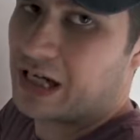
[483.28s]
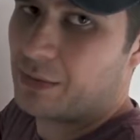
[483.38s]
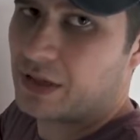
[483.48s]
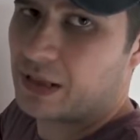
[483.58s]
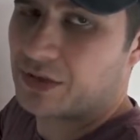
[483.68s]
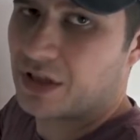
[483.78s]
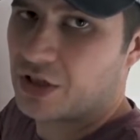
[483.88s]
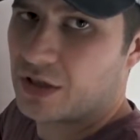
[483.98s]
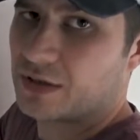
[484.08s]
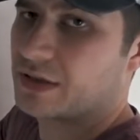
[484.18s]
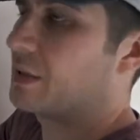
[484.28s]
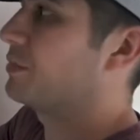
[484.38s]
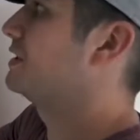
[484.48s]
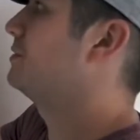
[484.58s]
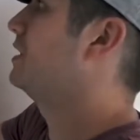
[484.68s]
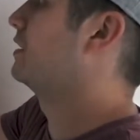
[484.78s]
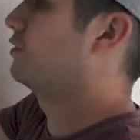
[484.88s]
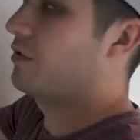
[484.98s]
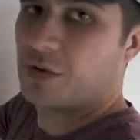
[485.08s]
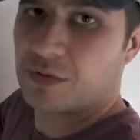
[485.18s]
just wide enough
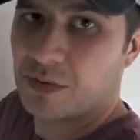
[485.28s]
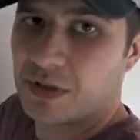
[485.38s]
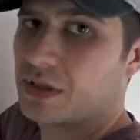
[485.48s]
to hold the